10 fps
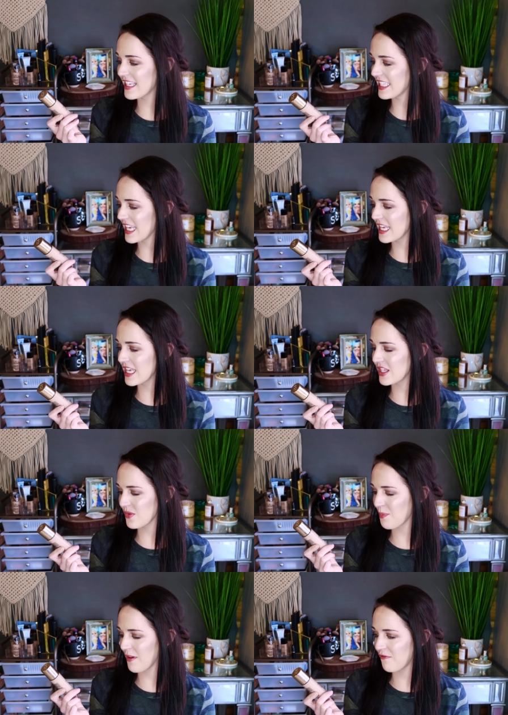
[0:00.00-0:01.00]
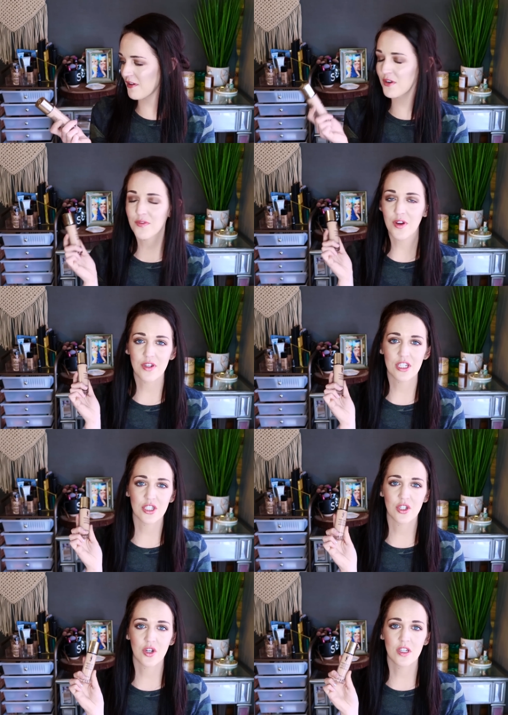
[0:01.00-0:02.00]
This is my favorite
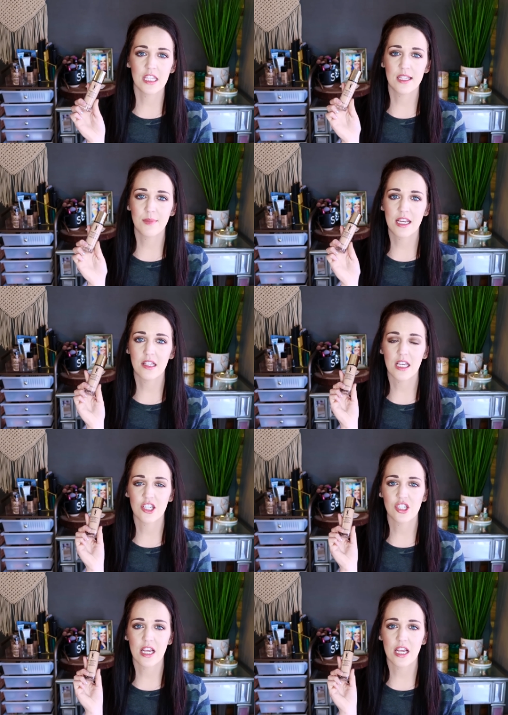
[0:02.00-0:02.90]
foundation currently in my collection.